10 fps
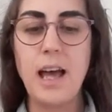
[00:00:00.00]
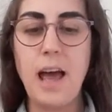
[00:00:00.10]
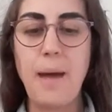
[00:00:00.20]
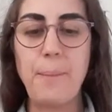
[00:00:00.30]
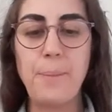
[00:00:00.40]

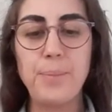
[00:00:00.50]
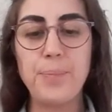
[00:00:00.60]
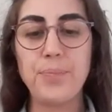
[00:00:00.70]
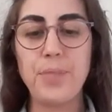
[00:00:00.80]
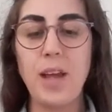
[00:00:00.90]

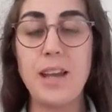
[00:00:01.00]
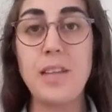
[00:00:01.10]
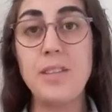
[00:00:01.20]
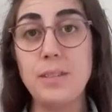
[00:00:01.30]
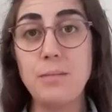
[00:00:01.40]

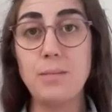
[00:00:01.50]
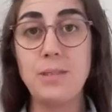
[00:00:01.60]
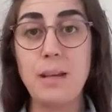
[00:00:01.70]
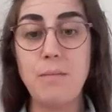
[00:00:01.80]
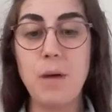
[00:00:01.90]
Another symptom is
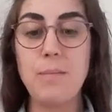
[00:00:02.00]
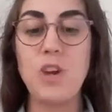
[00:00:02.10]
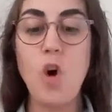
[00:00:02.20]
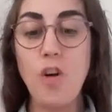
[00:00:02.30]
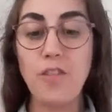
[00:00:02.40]
they might be
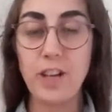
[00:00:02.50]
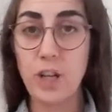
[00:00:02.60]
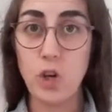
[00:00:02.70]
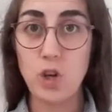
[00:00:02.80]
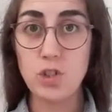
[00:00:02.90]
coughing a
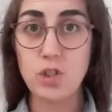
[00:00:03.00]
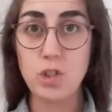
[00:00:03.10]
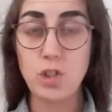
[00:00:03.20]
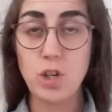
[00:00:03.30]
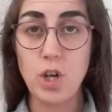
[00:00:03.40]
lot
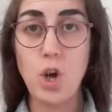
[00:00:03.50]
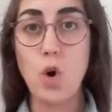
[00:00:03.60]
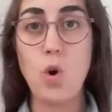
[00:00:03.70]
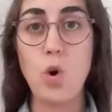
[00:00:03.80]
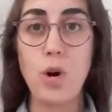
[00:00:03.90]

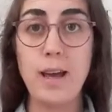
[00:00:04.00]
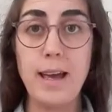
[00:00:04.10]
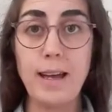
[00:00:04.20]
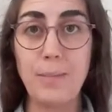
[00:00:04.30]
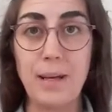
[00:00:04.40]
or
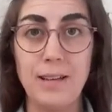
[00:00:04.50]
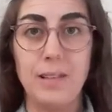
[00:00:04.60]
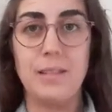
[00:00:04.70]
hiccuping